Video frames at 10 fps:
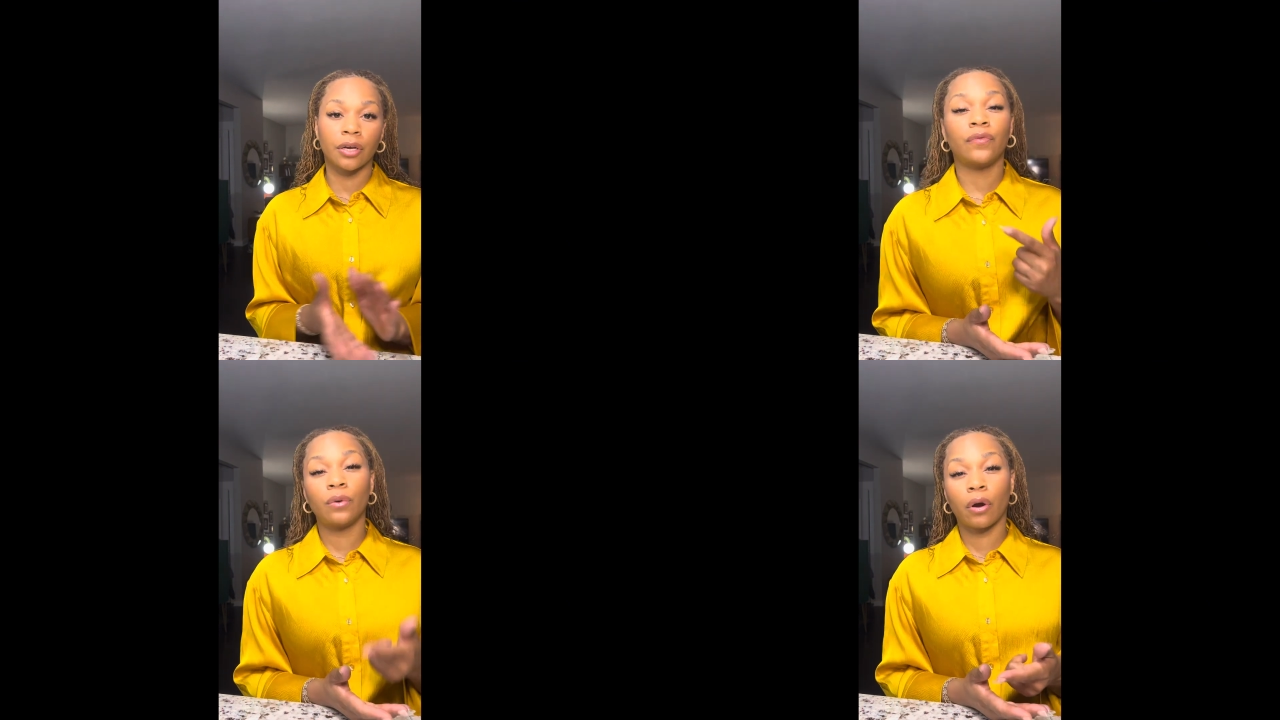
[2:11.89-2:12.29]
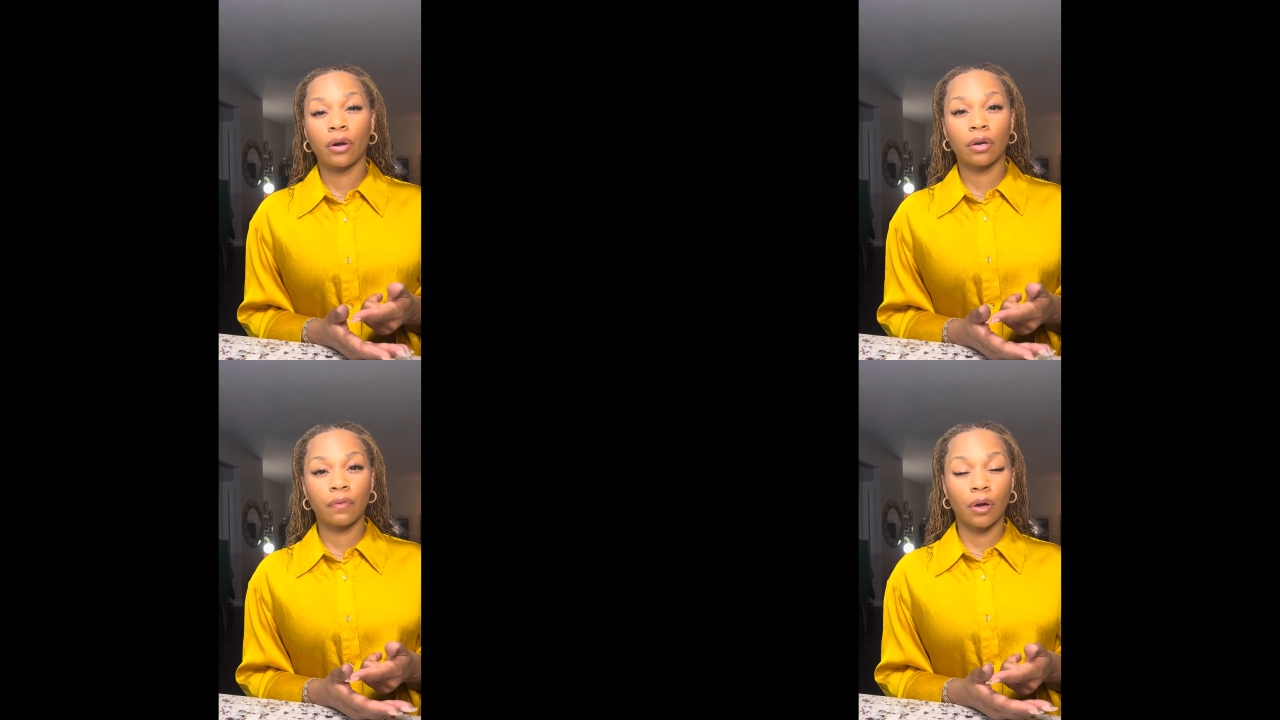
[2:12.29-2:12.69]
If you are
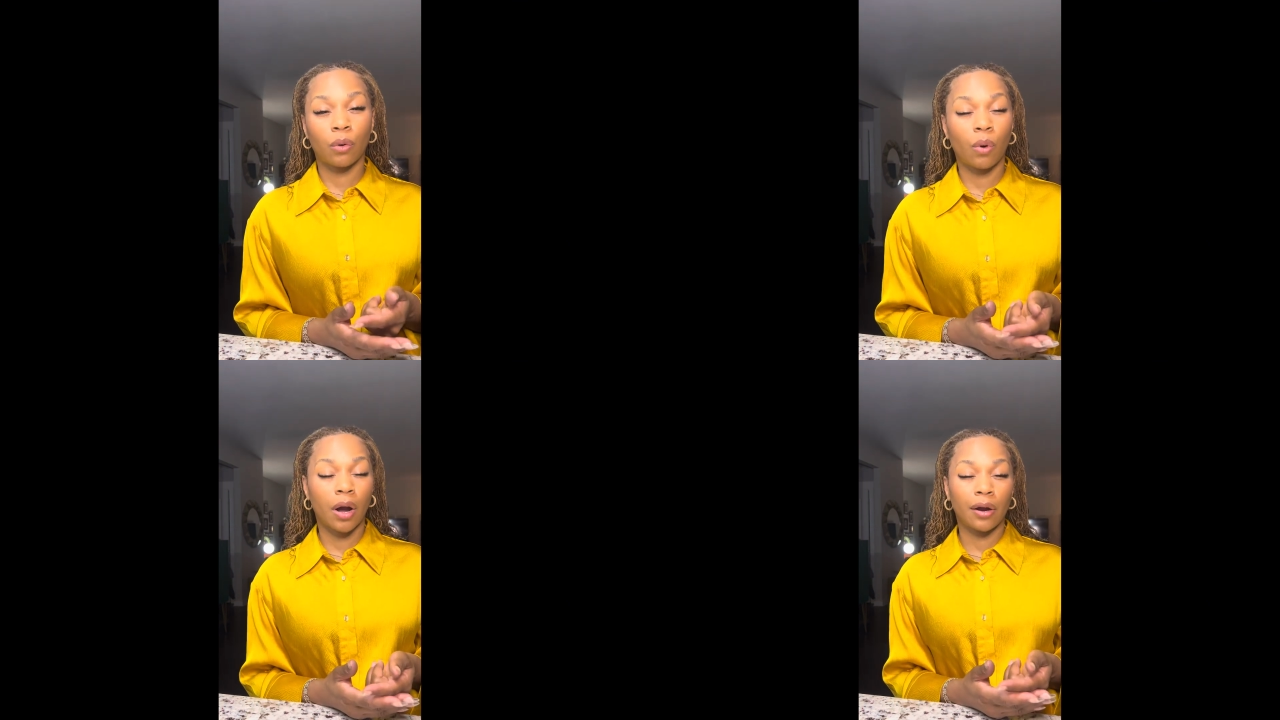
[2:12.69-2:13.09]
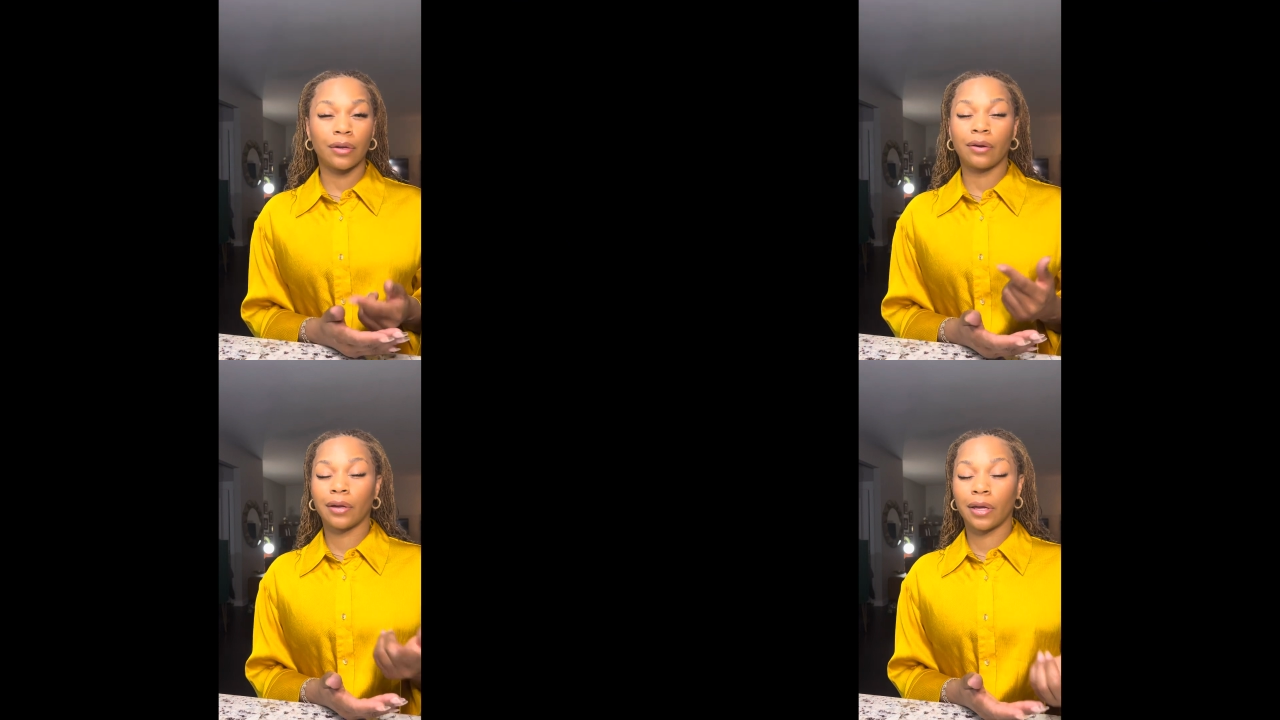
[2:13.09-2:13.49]
going to require
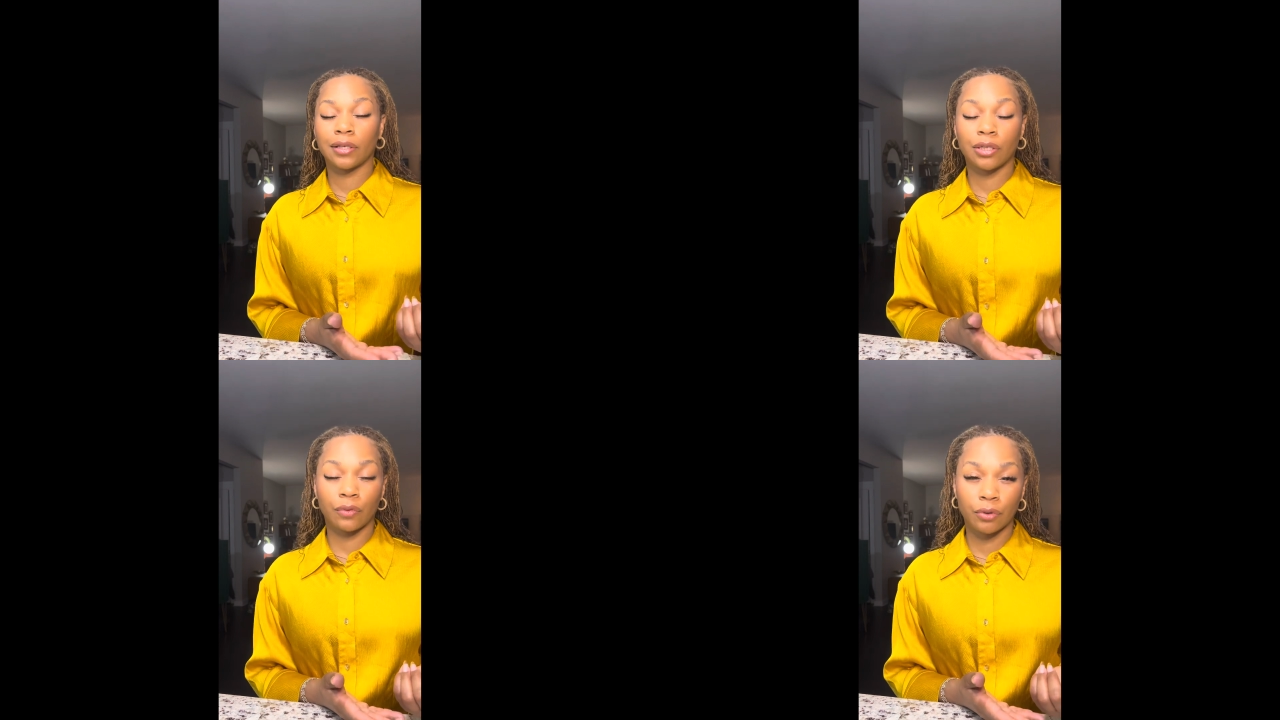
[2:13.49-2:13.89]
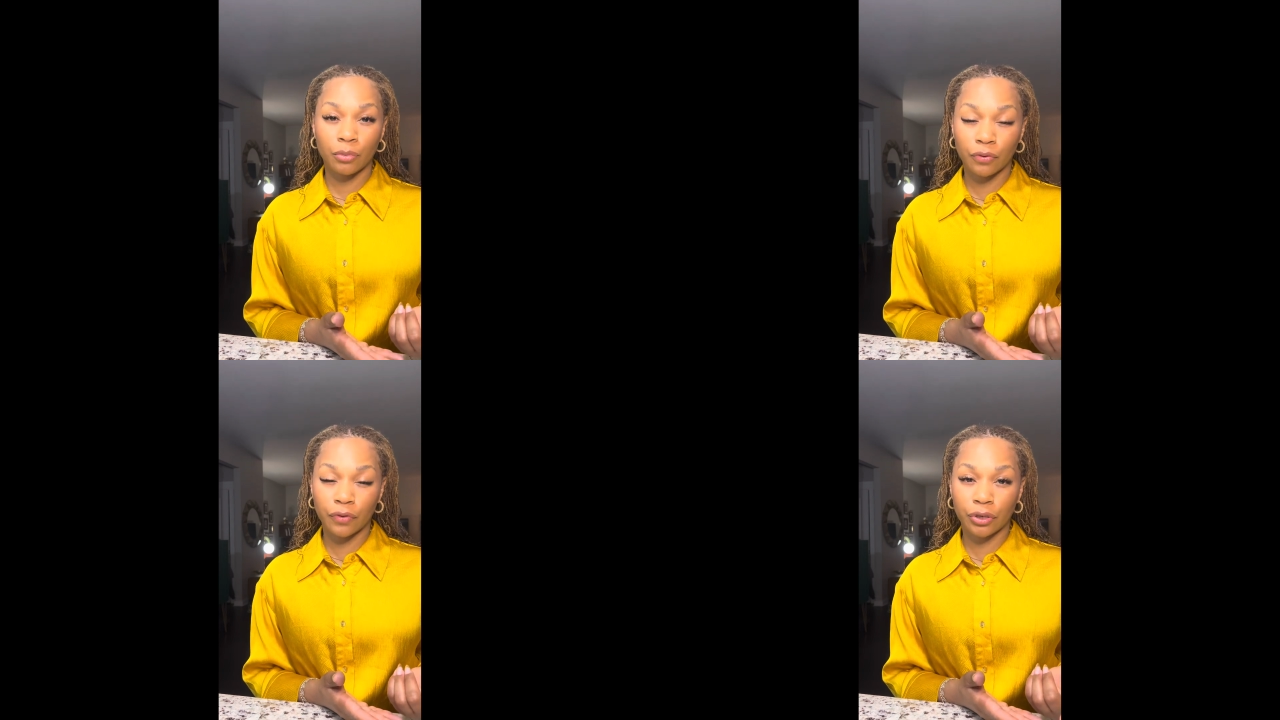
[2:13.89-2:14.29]
your guests to
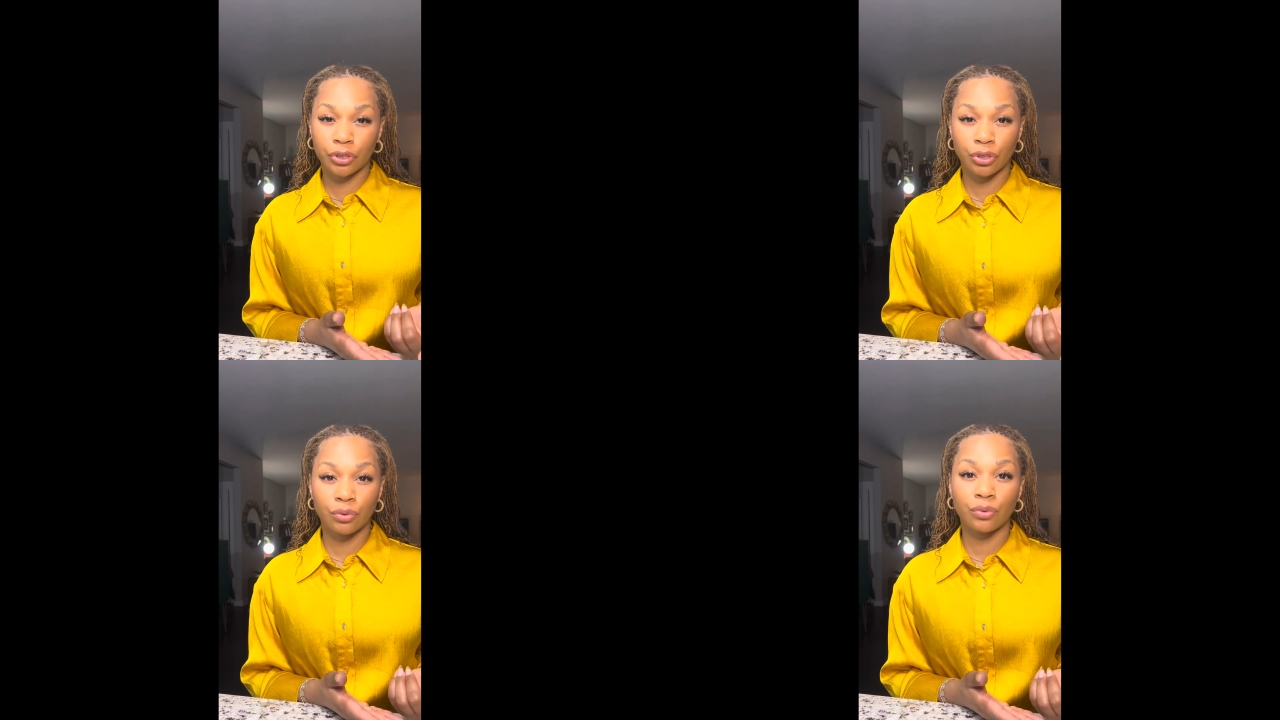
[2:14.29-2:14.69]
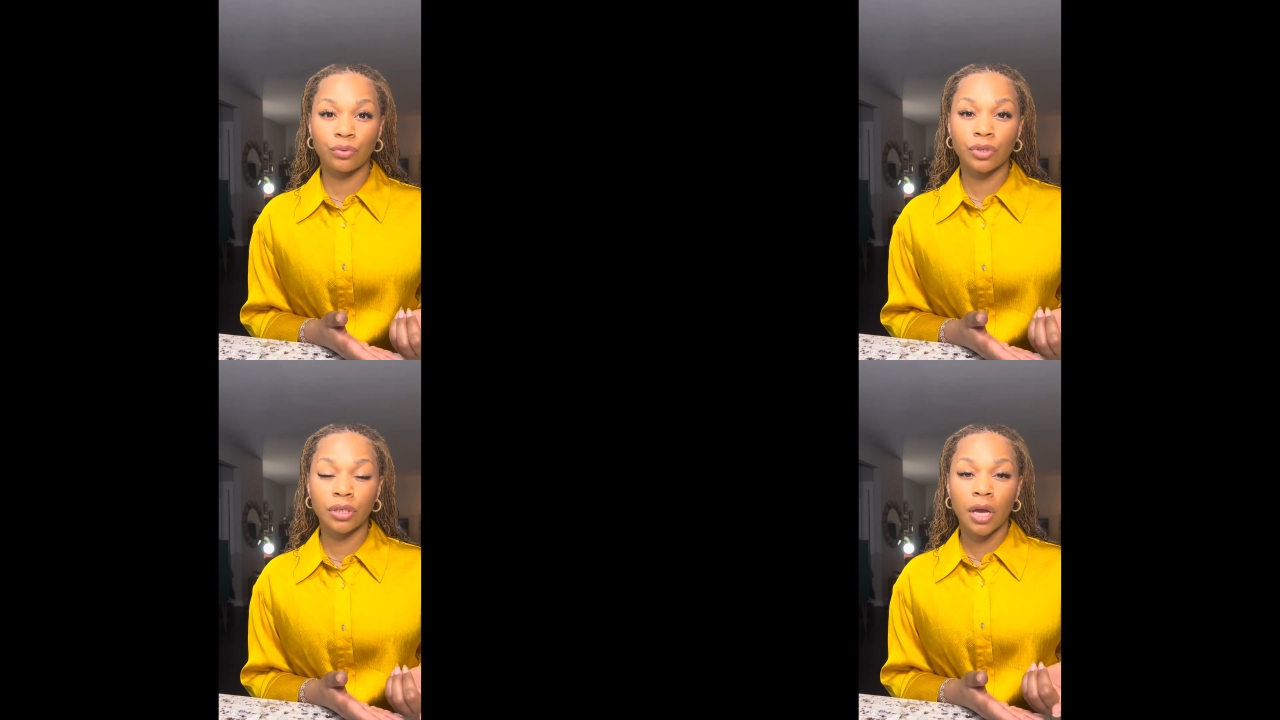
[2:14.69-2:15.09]
remove their
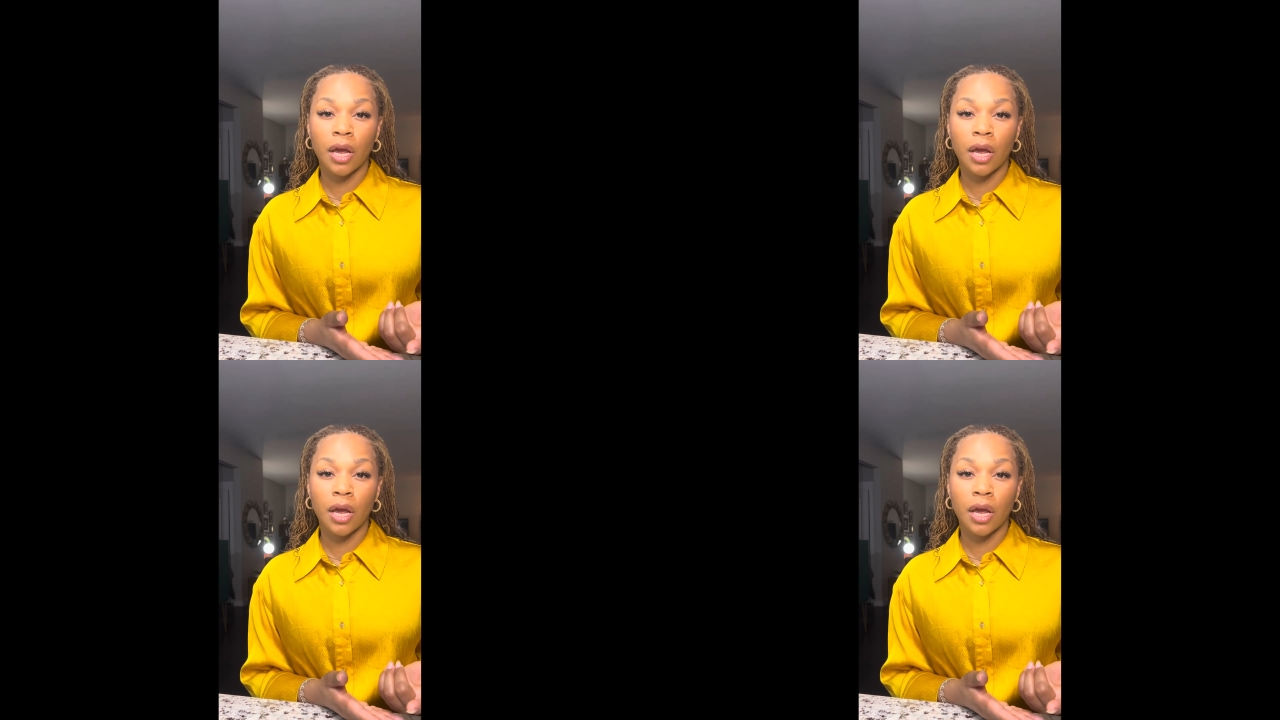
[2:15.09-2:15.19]
shoes,